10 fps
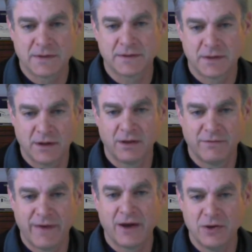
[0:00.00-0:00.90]
That's another
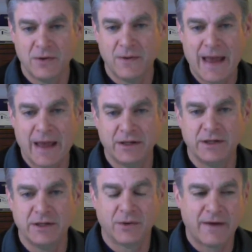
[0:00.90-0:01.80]
value add. You
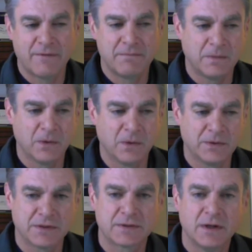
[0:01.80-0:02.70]
don't have people
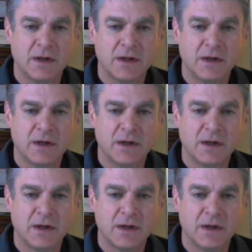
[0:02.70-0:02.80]
just